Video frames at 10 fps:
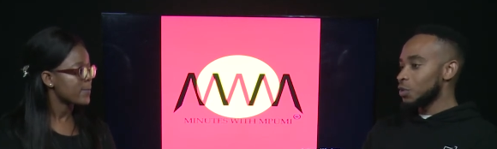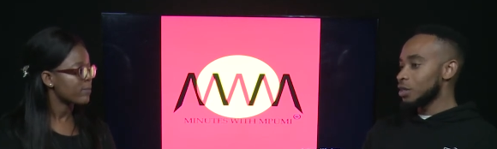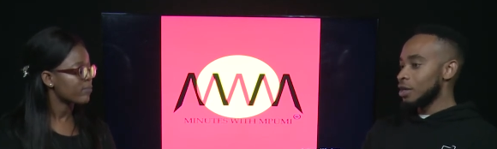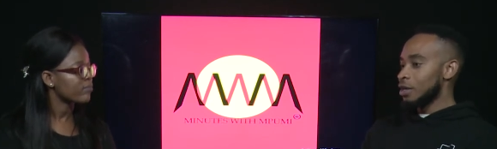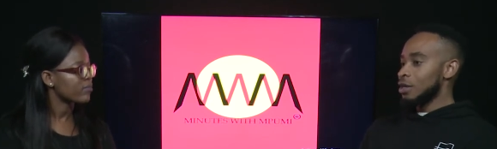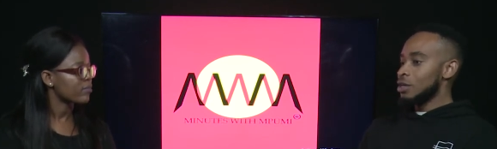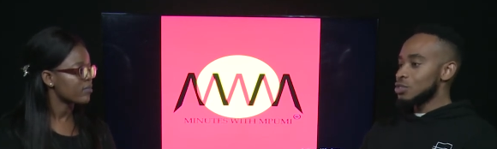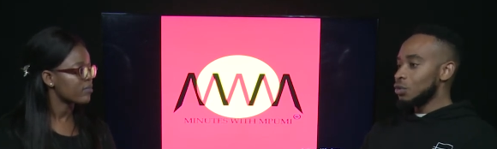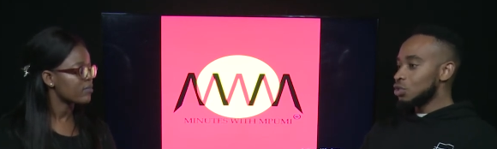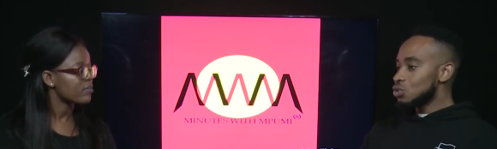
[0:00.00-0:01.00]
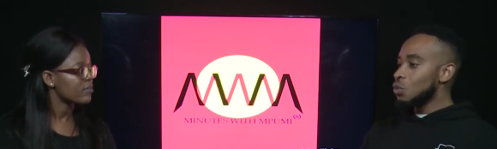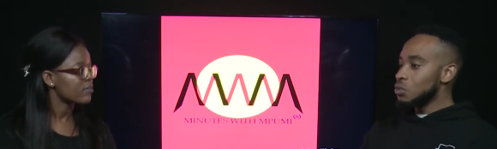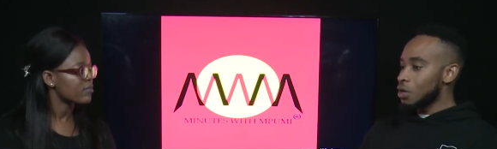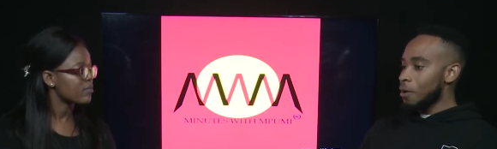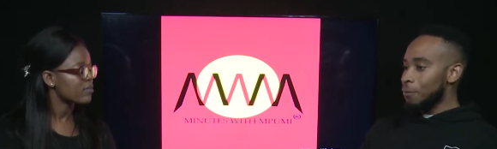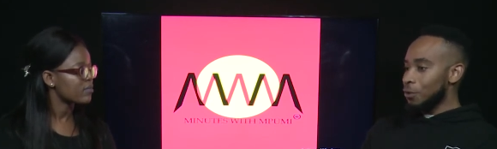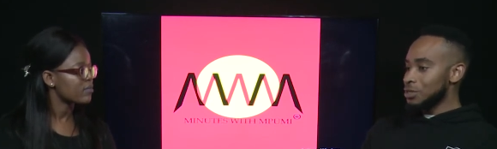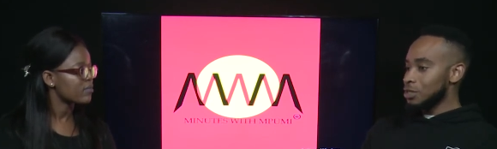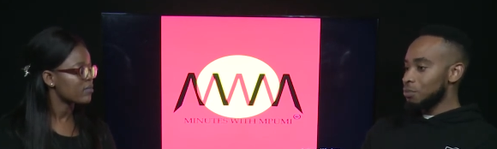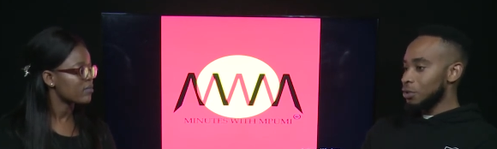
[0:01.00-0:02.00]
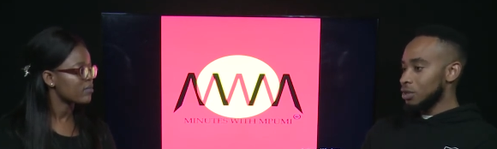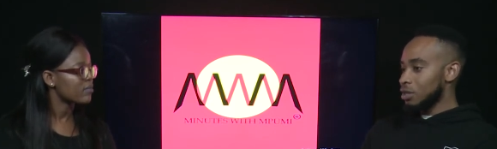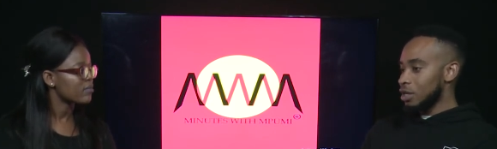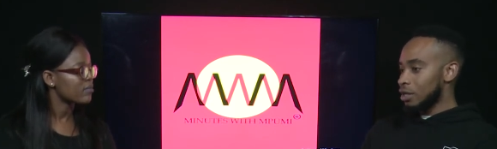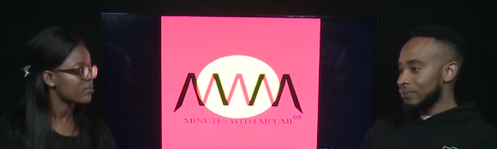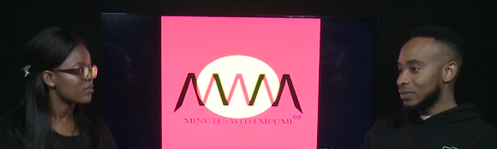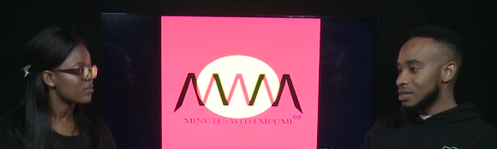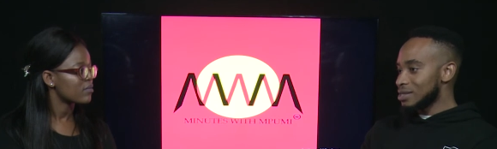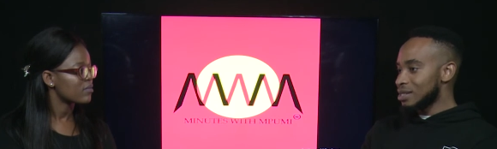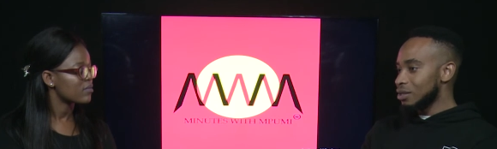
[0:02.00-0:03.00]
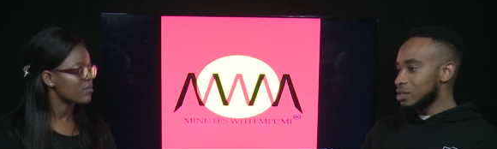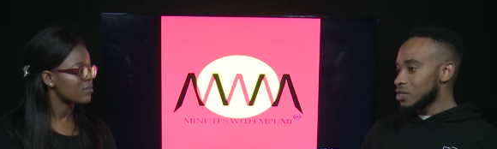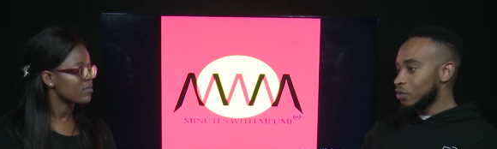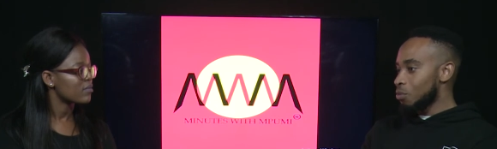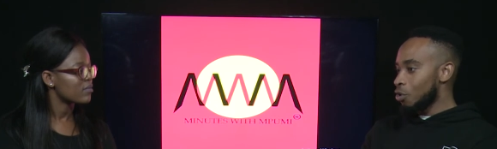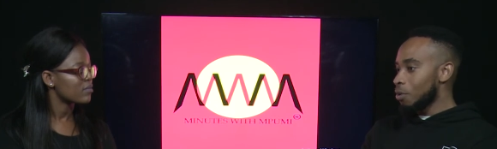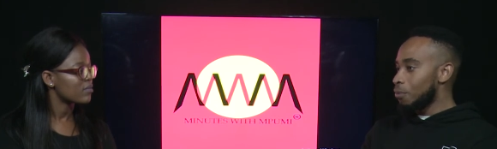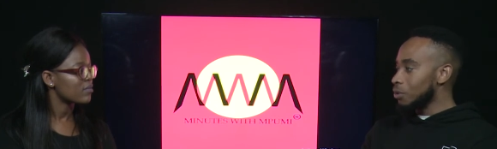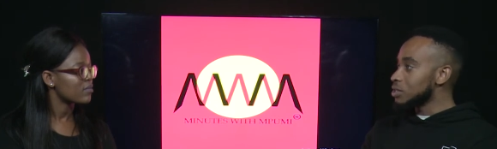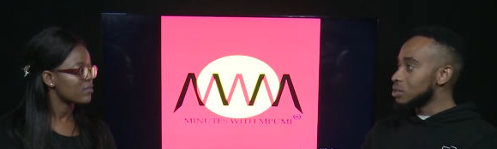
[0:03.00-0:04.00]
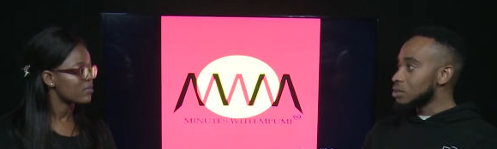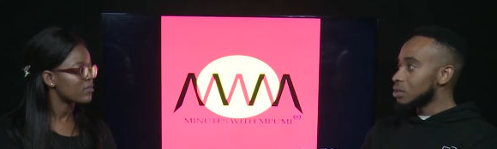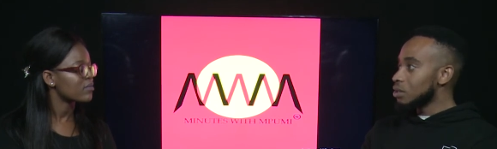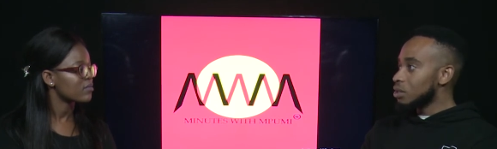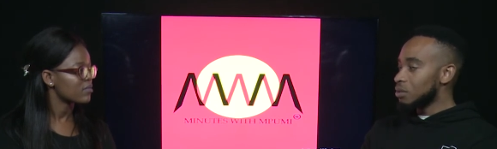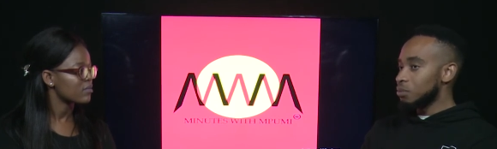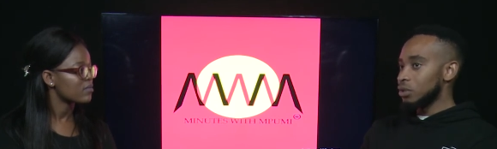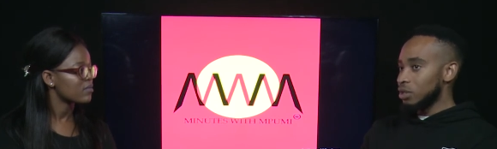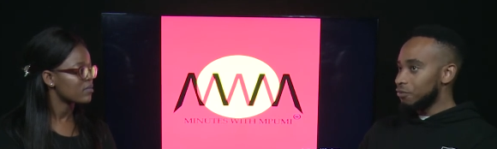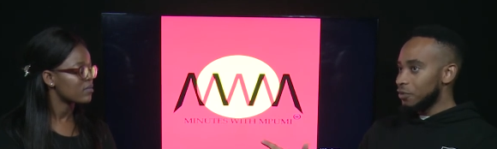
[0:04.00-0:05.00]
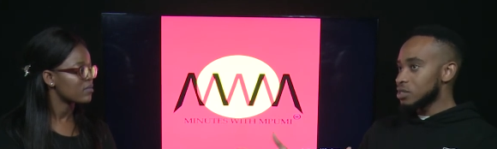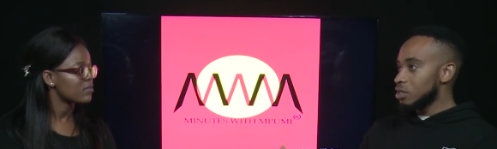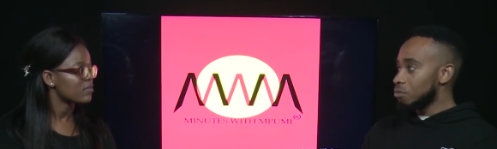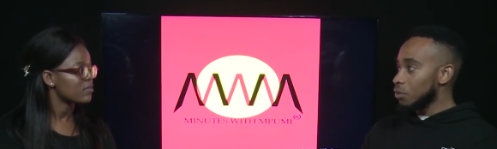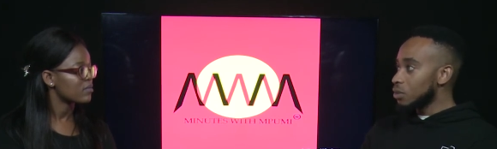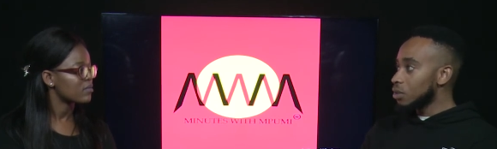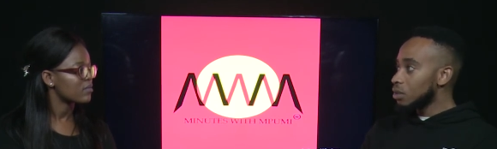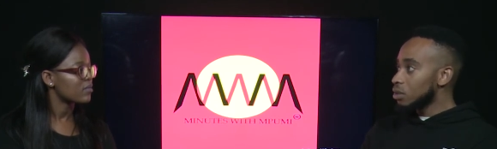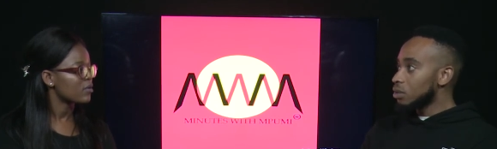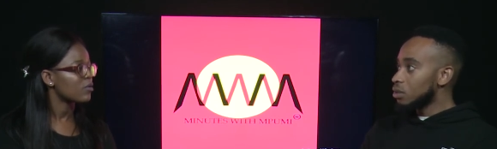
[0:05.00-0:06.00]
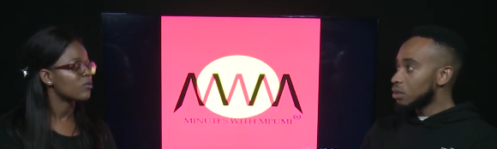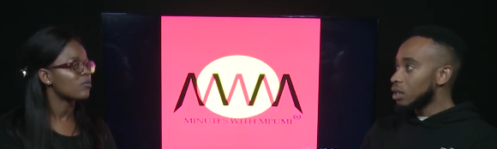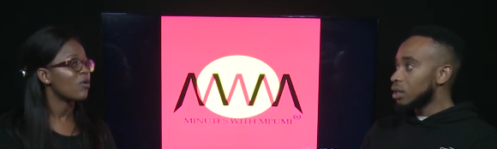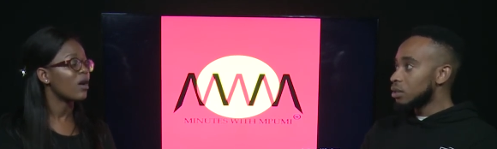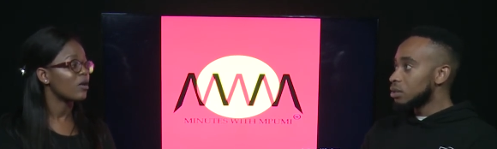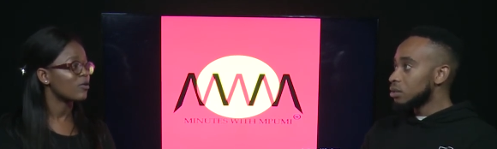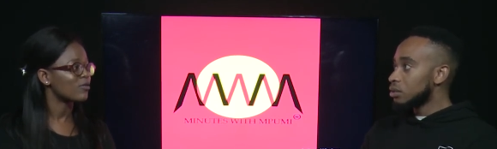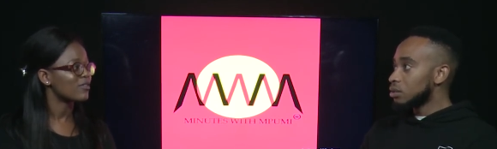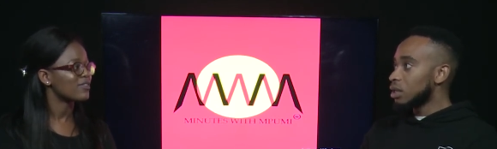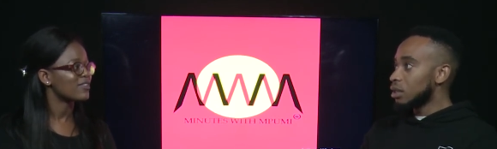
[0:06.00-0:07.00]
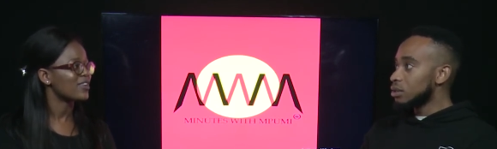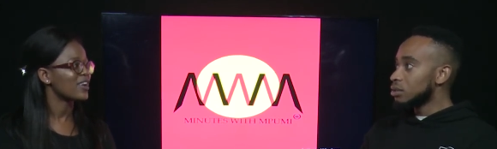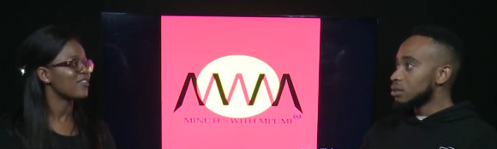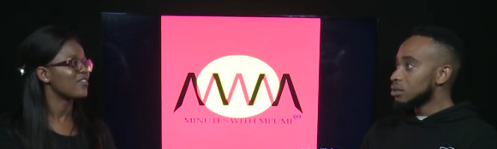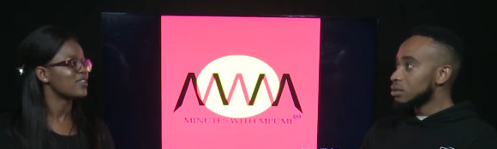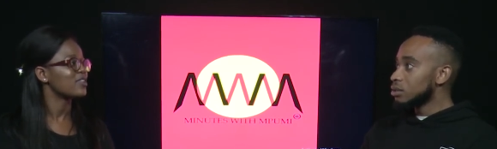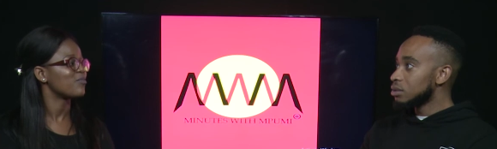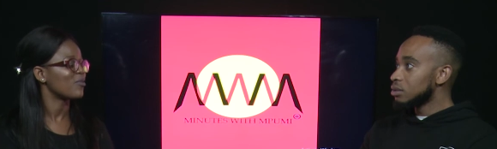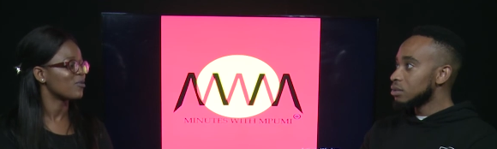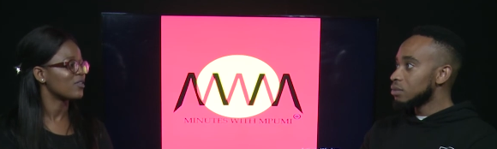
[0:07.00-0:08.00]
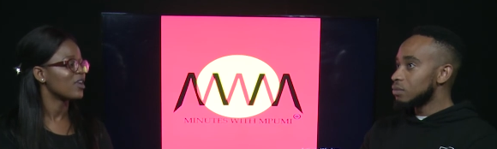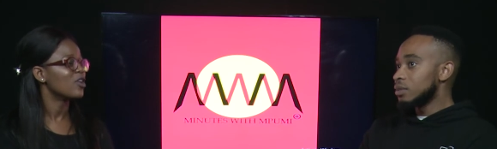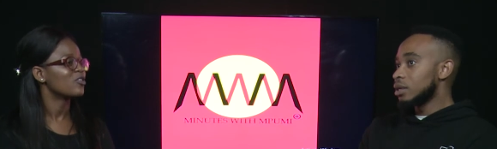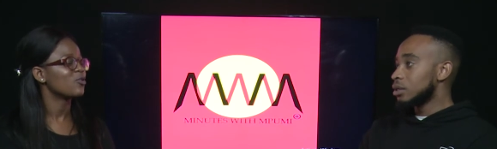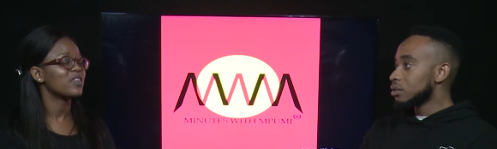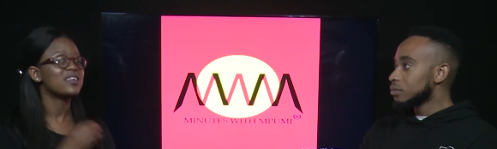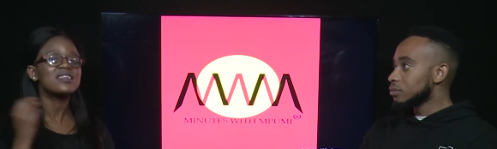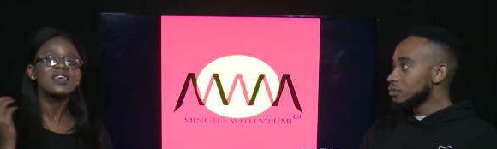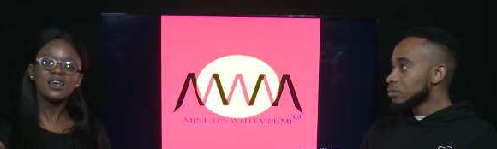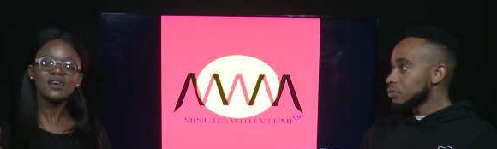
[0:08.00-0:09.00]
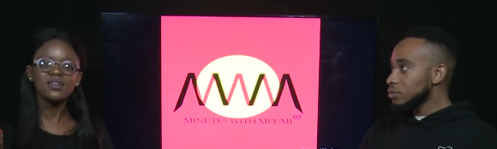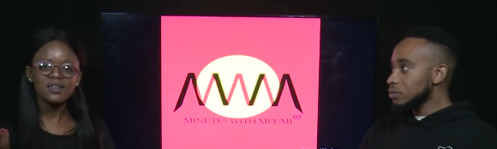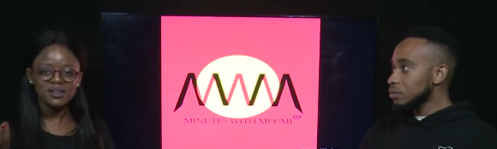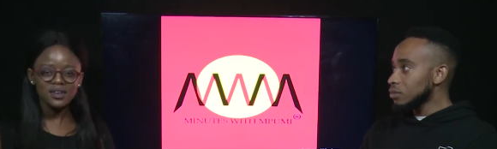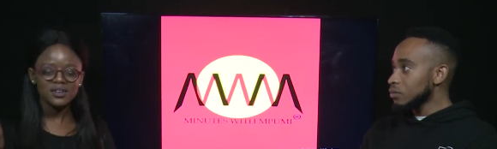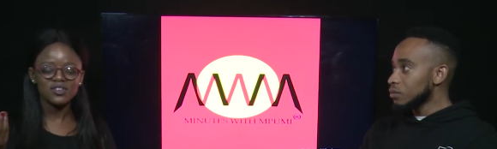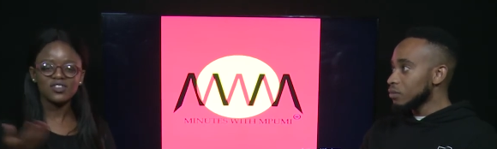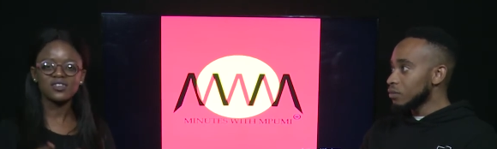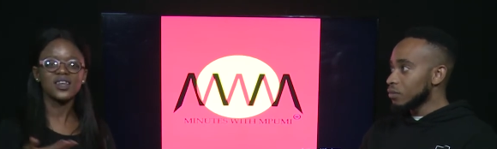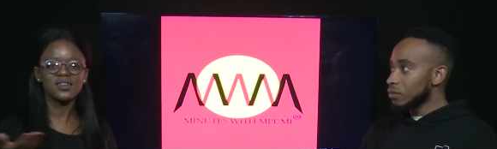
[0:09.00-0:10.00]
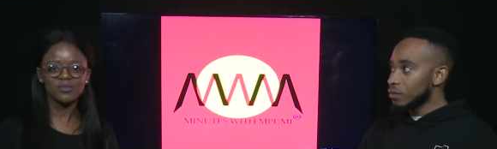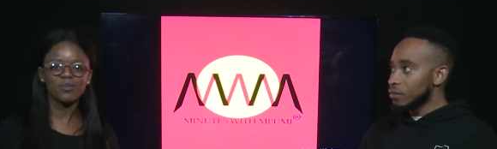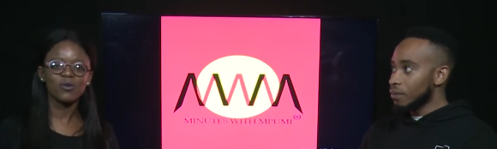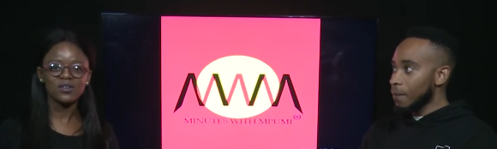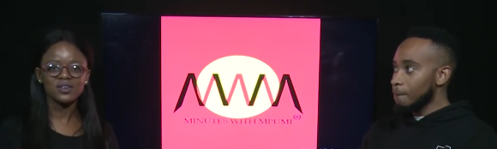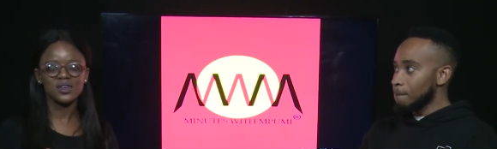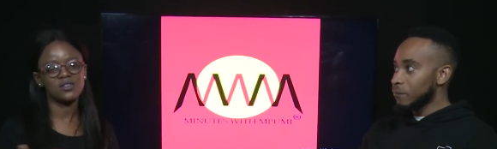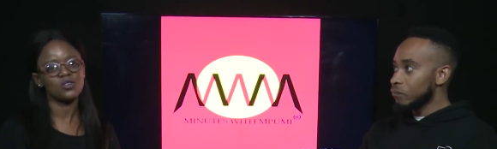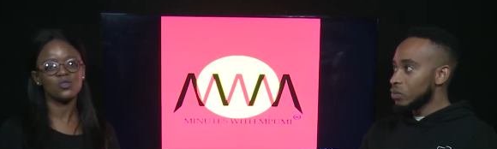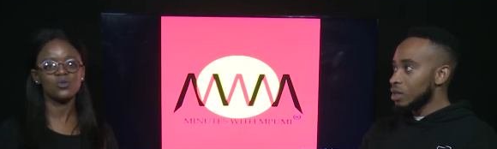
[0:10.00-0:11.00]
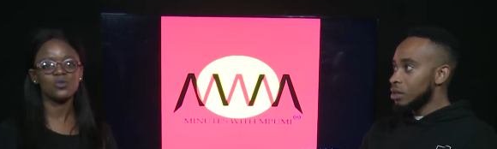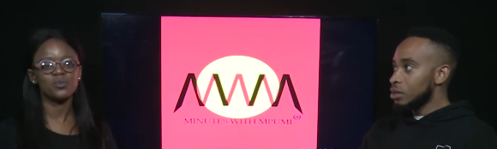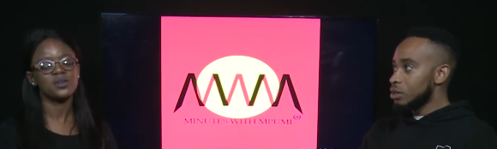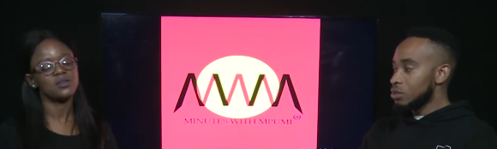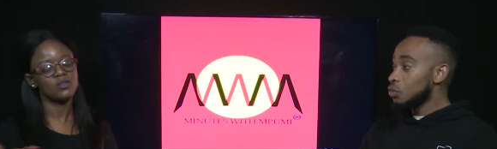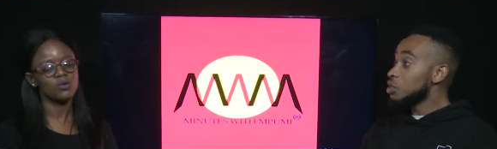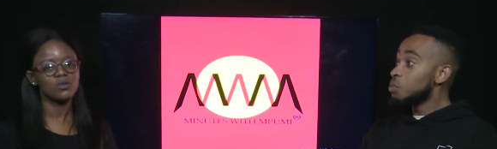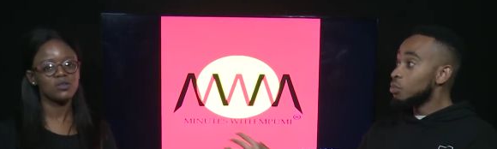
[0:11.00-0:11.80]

Speaker 1: with. Mm-hmm. So the tools are important, but the the skill is even more important. Mm-hmm. But invest in both.
Speaker 2: No. Yeah. Wow. Yeah. Investing both. Yeah. So the skill is just as important as the tool, but tool so